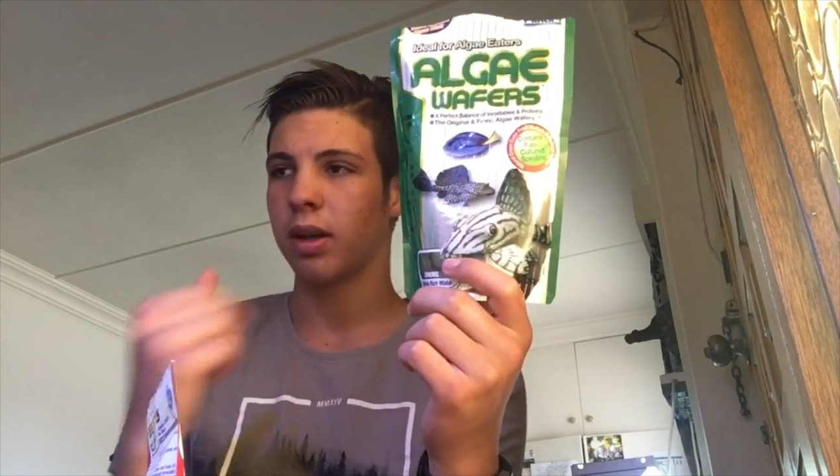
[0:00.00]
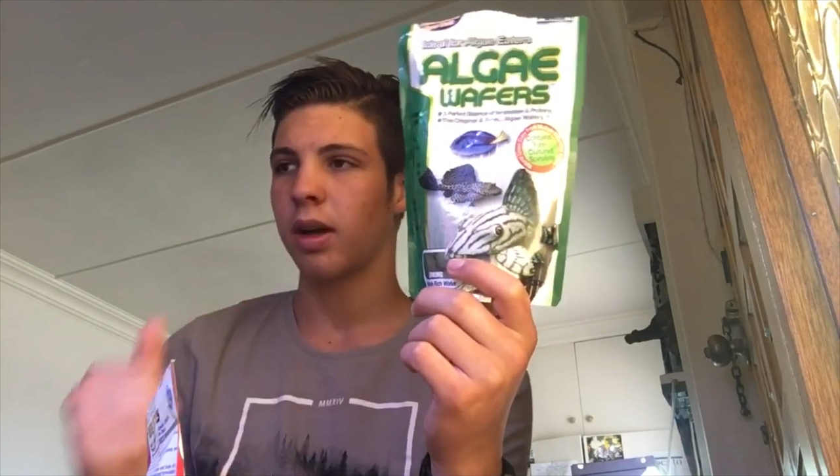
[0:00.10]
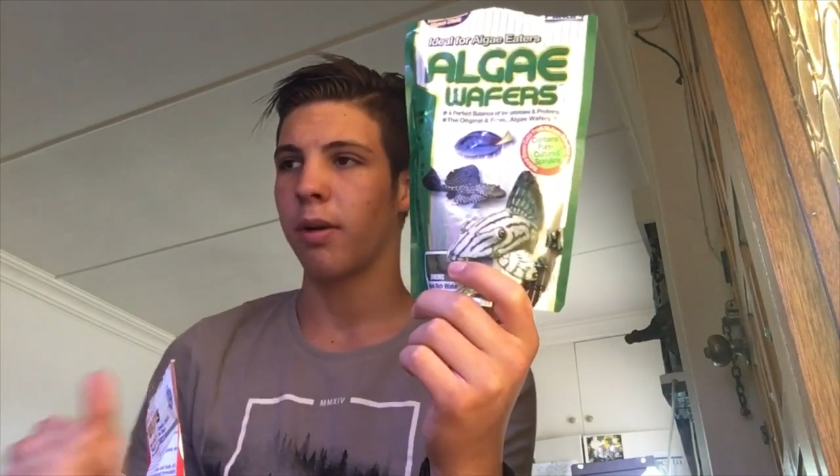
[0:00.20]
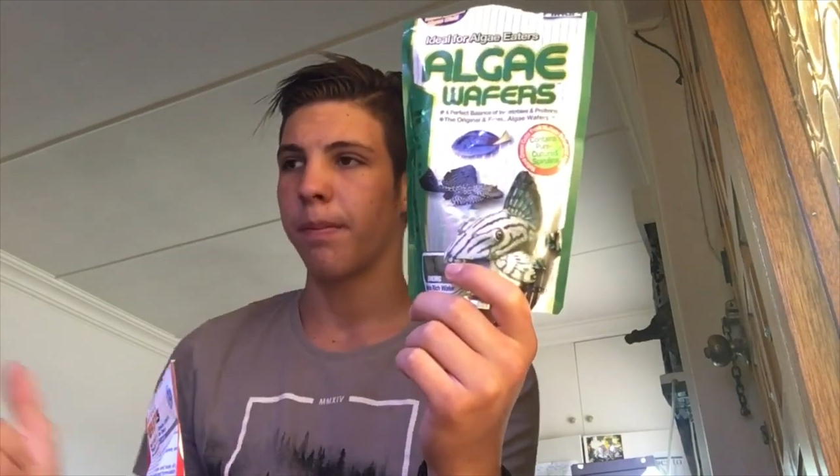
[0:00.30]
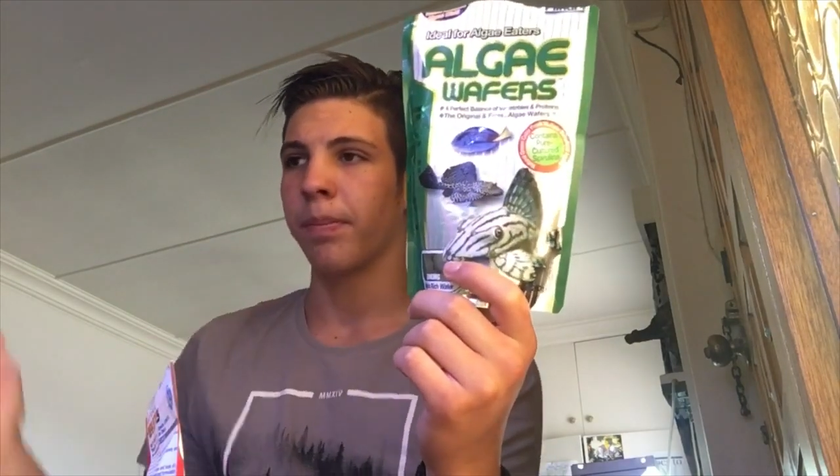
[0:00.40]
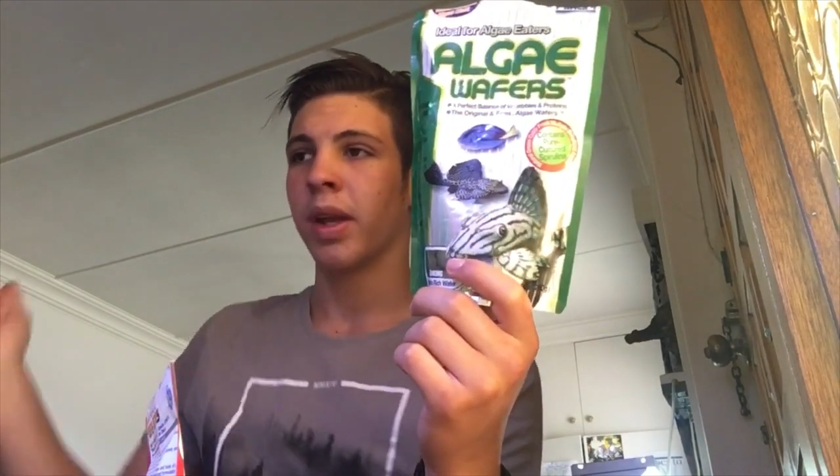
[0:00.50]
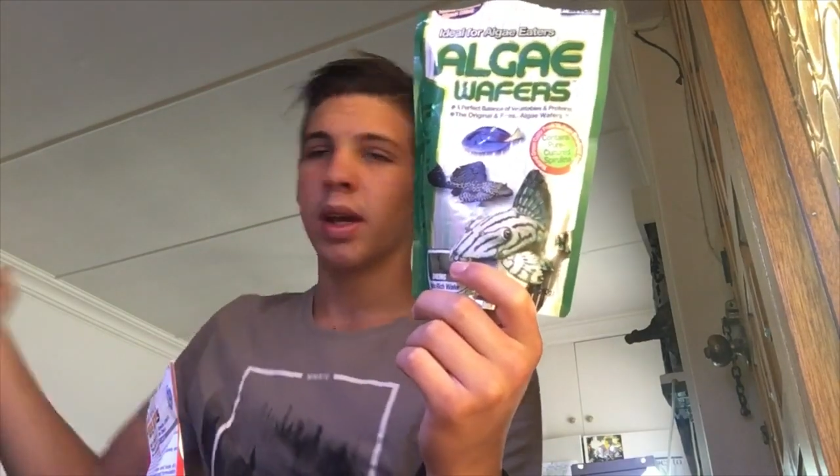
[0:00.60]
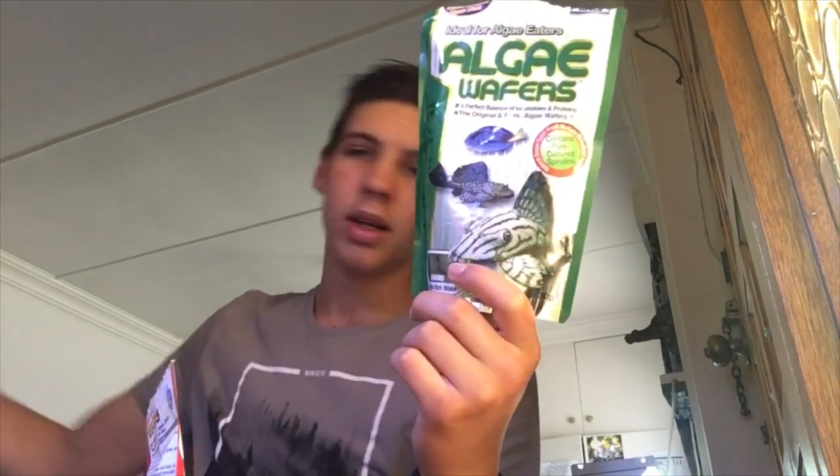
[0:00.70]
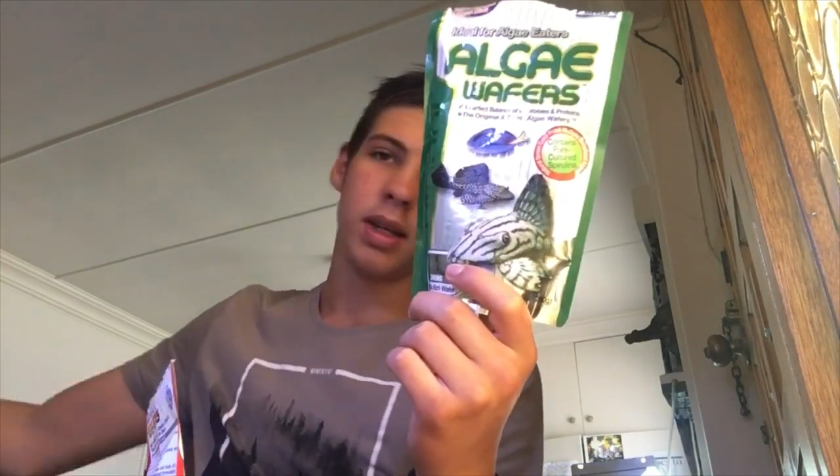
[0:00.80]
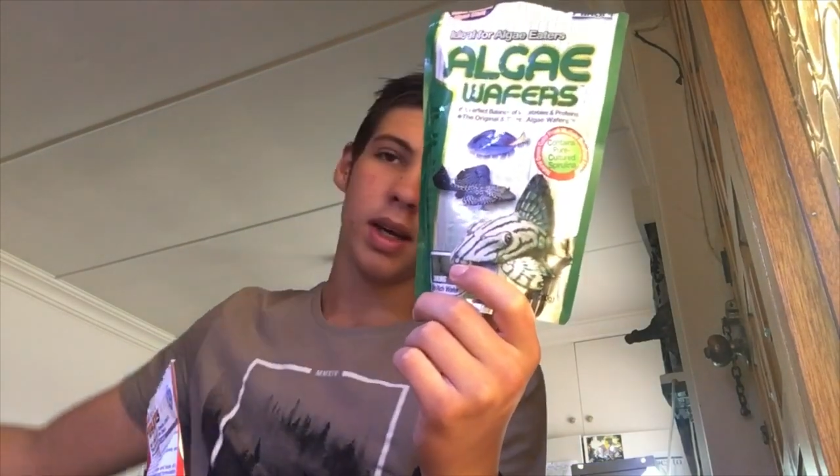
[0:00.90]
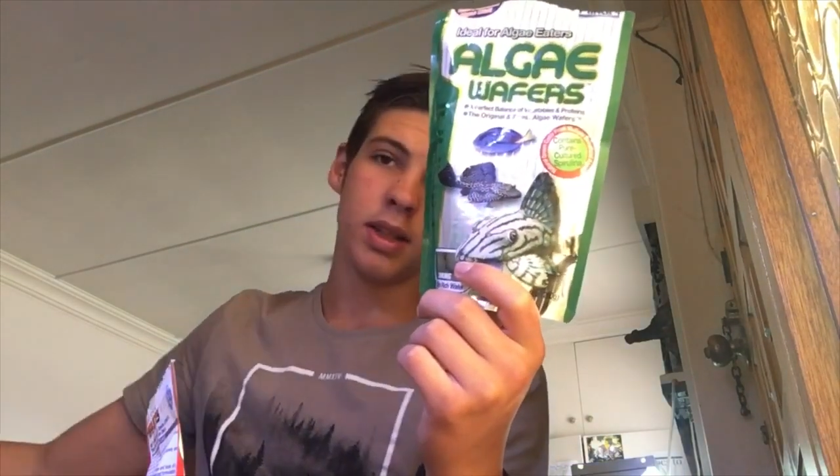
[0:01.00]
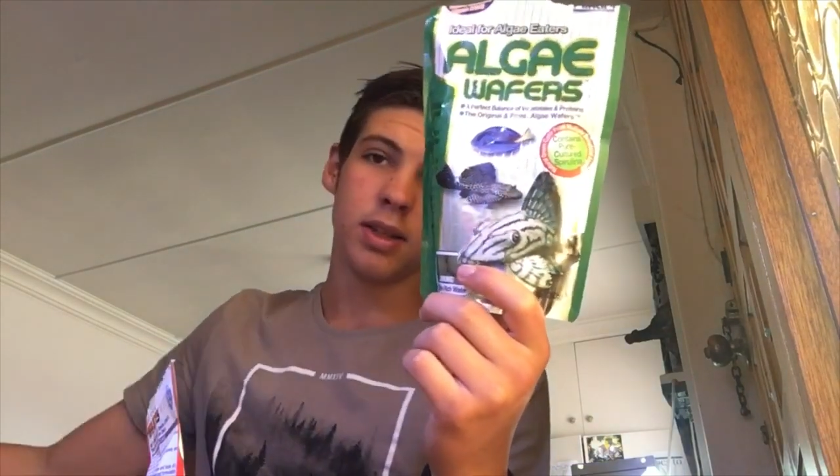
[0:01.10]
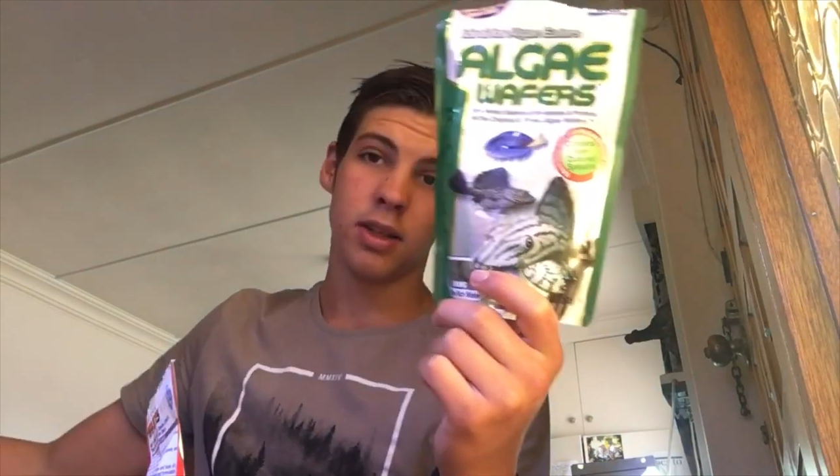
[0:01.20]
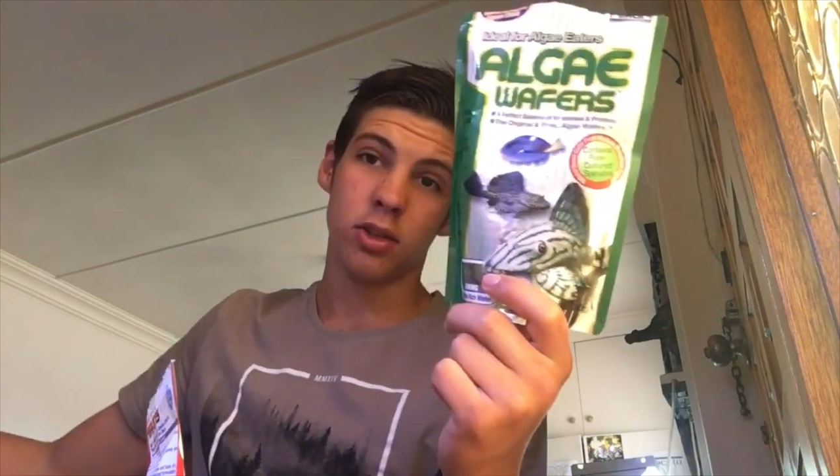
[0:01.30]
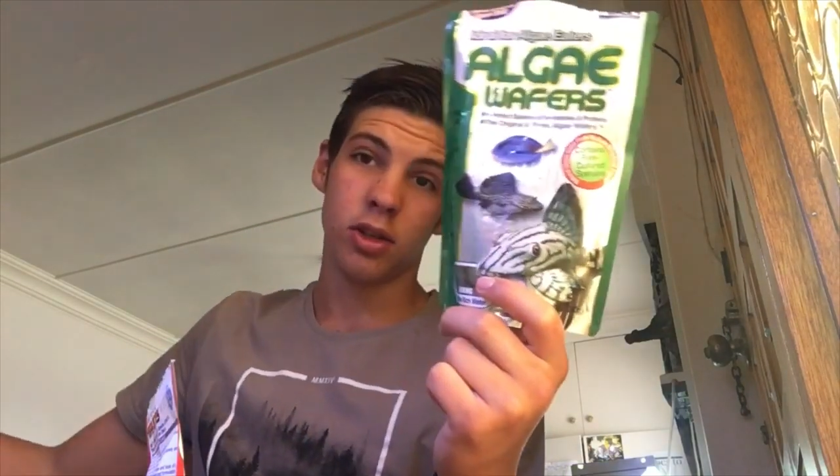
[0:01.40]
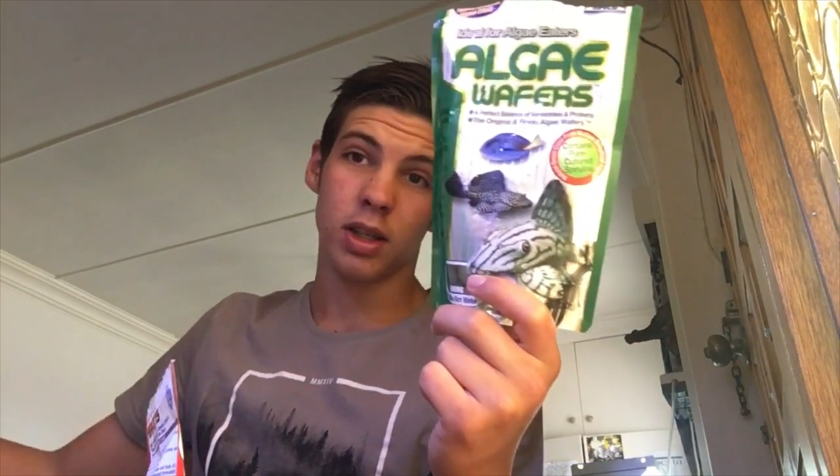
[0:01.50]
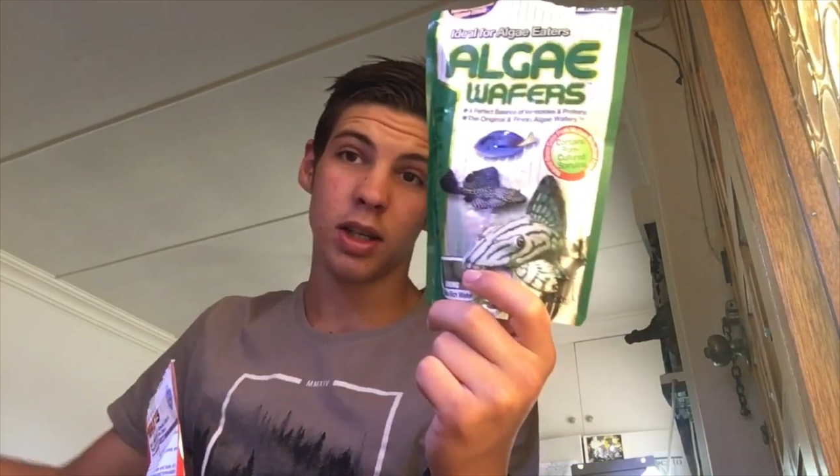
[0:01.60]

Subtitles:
the ancestors